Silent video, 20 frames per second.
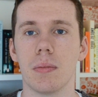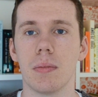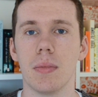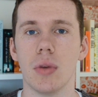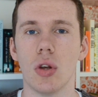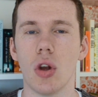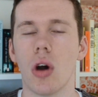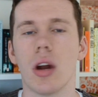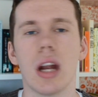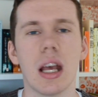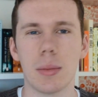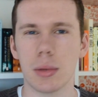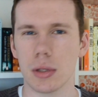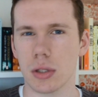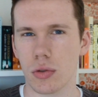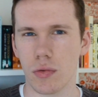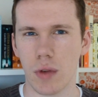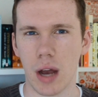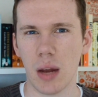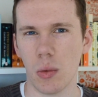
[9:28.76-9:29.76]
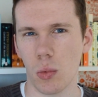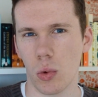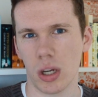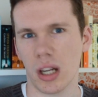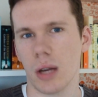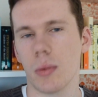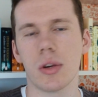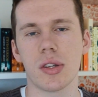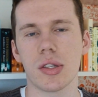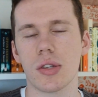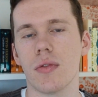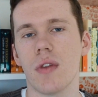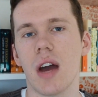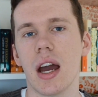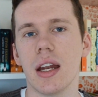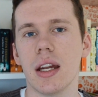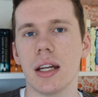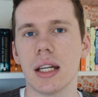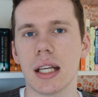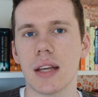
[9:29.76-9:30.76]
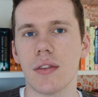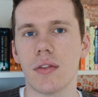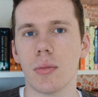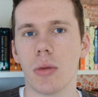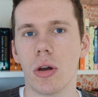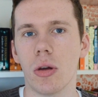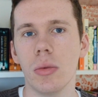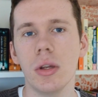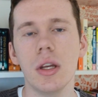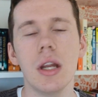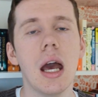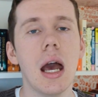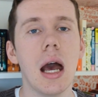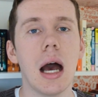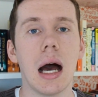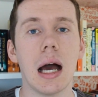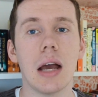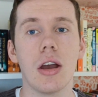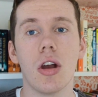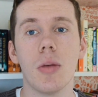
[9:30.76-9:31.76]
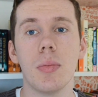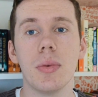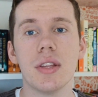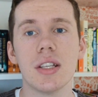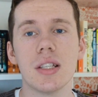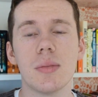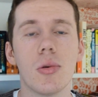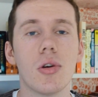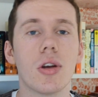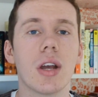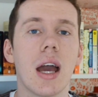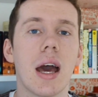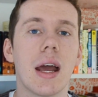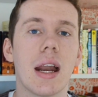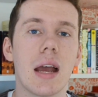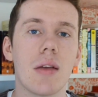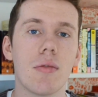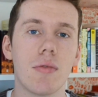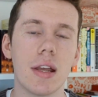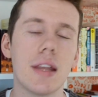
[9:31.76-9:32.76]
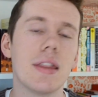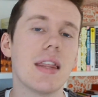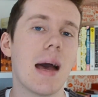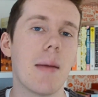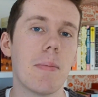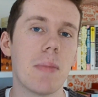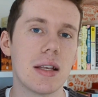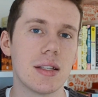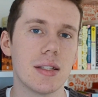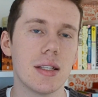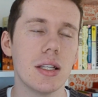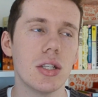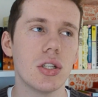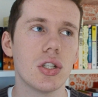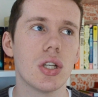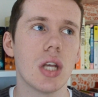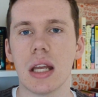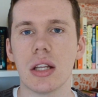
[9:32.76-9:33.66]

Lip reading: not able to write what I want to write in a given moment, I open this book and I read that message.